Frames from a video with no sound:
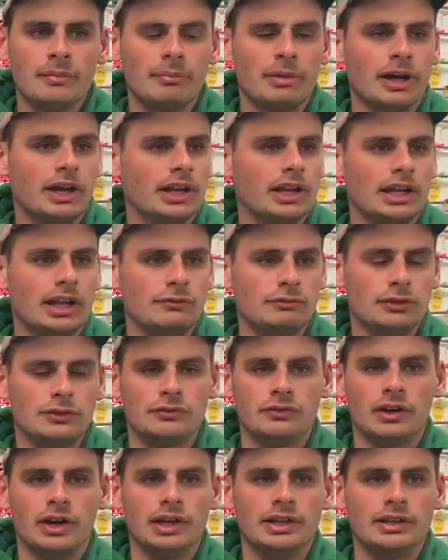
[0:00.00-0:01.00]
but if
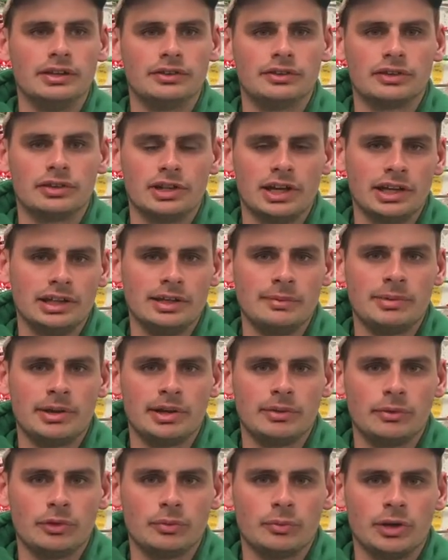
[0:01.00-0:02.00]
you find it slightly
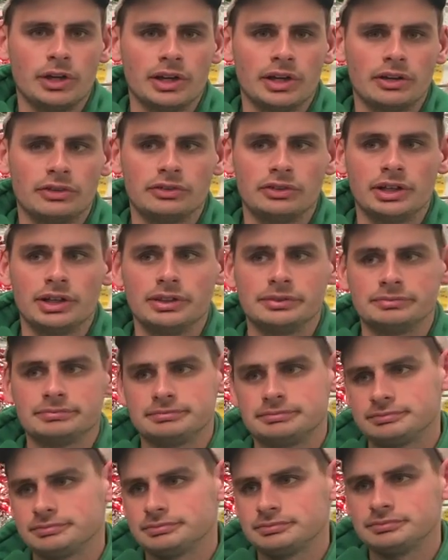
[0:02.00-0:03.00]
better with one eye
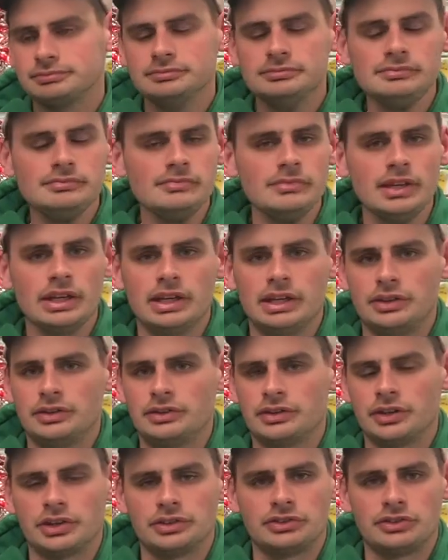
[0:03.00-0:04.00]
shut,
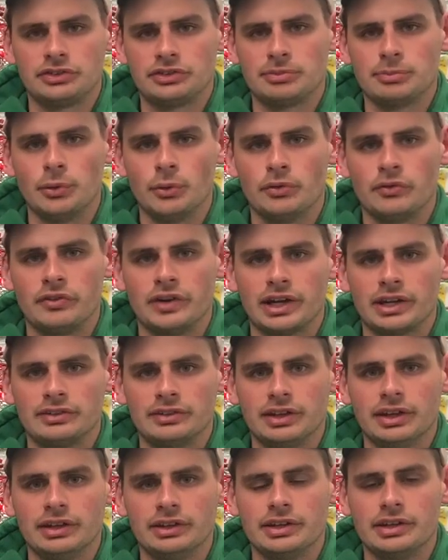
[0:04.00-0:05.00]
it's such a small
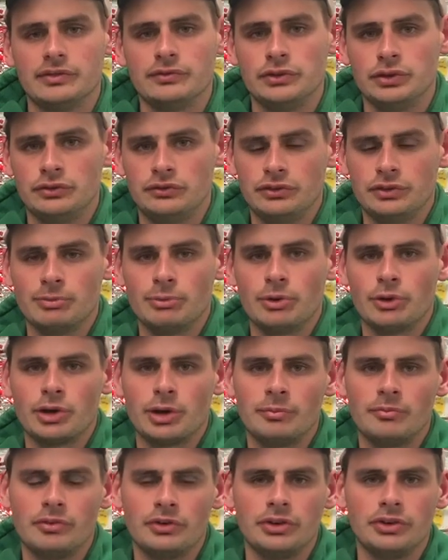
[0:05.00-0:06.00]
factor that if you feel more
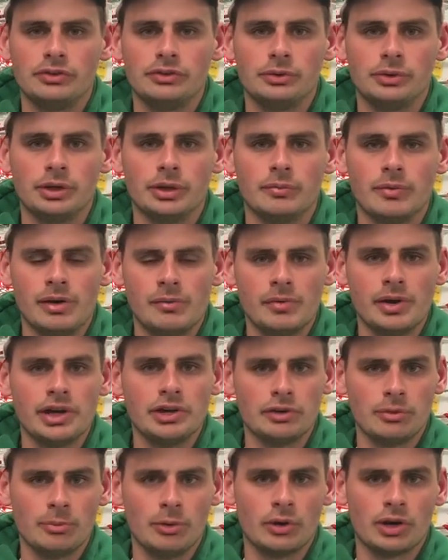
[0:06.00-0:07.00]
confident doing it one
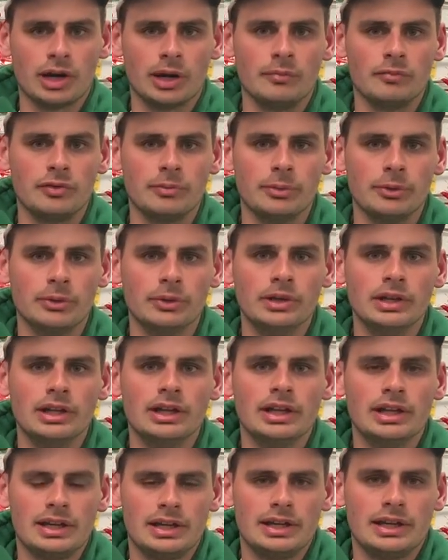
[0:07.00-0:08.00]
way or more comfortable,
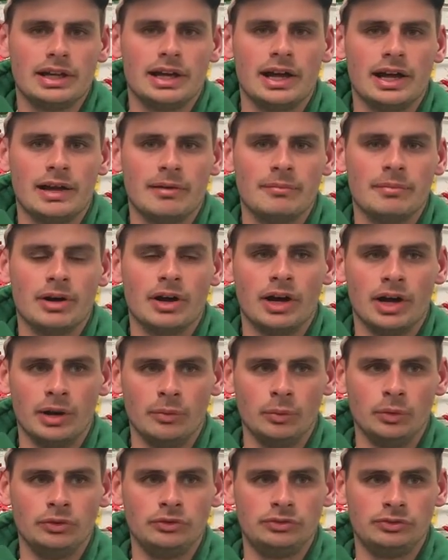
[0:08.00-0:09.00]
I
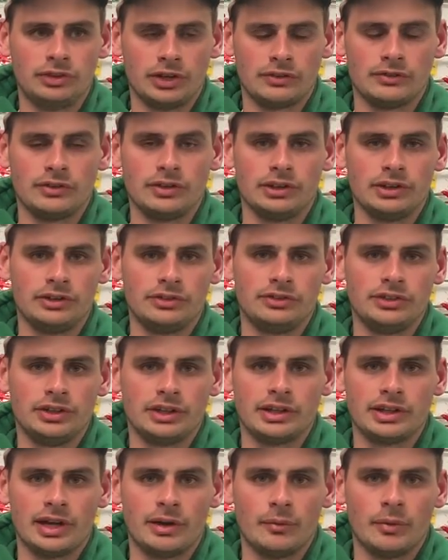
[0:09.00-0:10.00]
would definitely
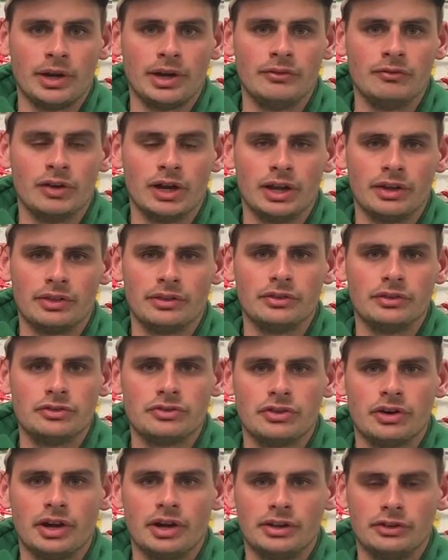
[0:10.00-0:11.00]
stick that way rather than
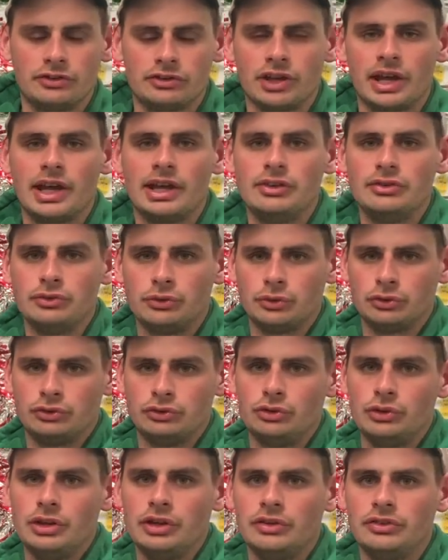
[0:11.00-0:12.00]
trying to change your
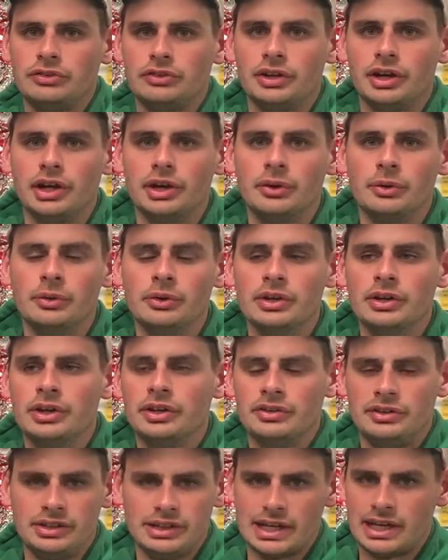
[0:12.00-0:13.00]
shooting style
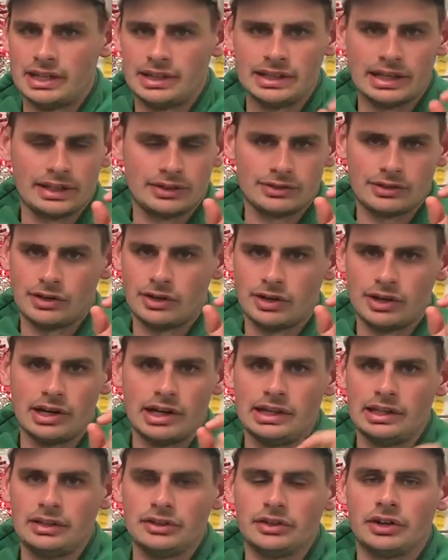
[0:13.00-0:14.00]
to gain that
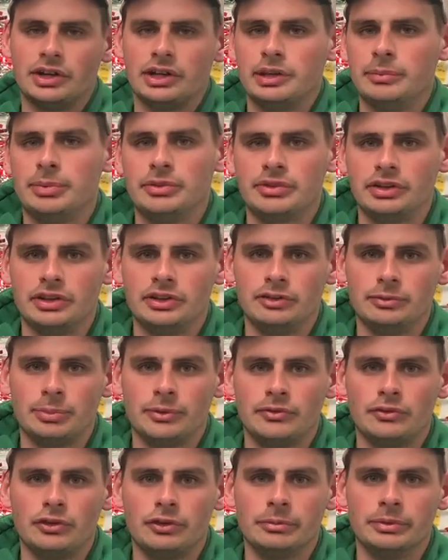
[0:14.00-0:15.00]
tiny, tiny percentage of
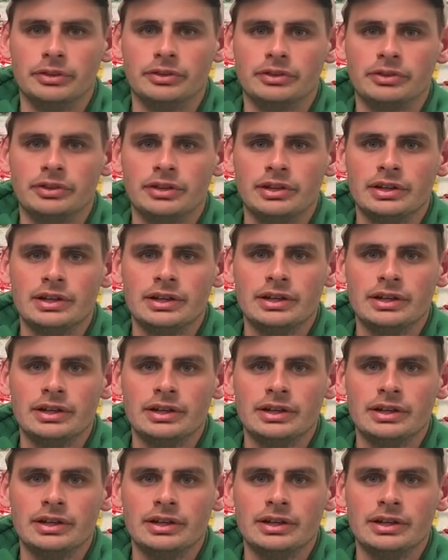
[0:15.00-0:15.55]
performance.